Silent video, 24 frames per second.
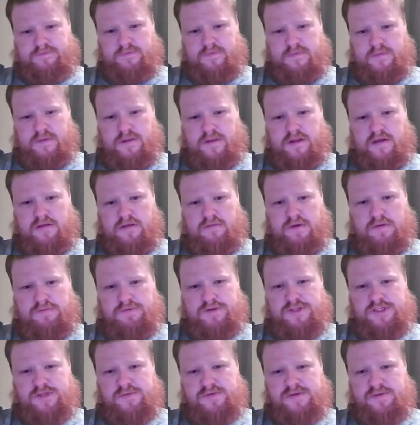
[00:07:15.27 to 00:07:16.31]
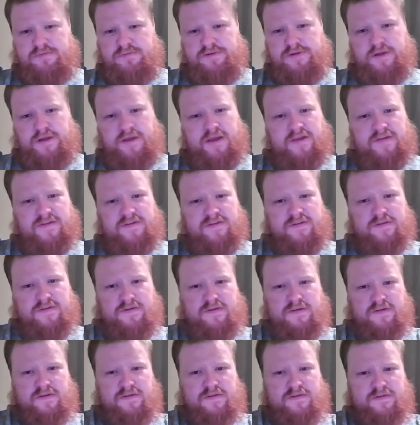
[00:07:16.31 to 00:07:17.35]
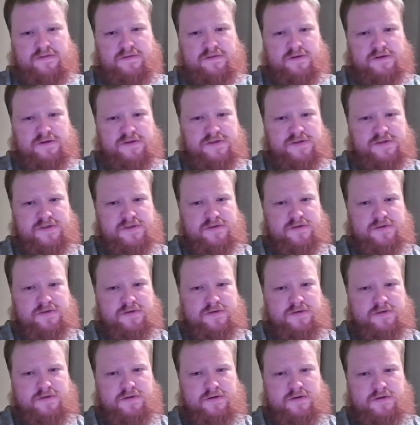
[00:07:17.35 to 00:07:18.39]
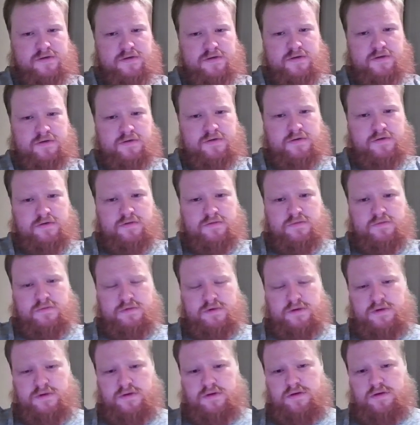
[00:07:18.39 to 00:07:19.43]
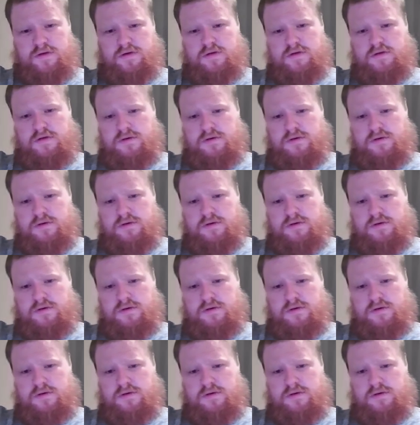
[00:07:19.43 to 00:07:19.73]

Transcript: Now that my bishop's in place, this looks really good.